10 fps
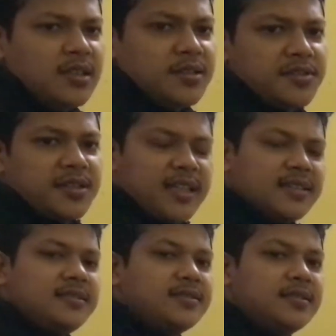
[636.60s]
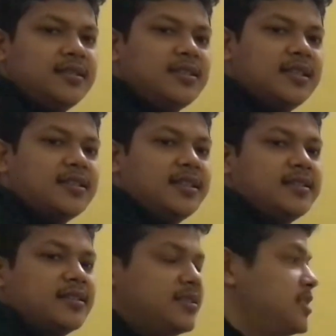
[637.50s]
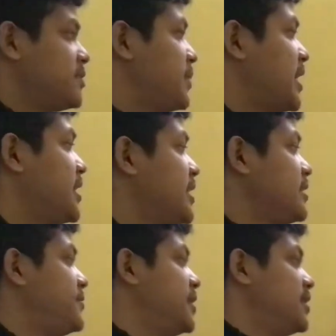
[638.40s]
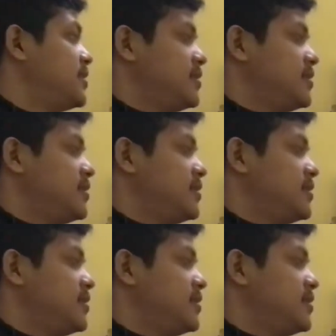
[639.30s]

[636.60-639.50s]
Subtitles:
So then in that case, this magnetic field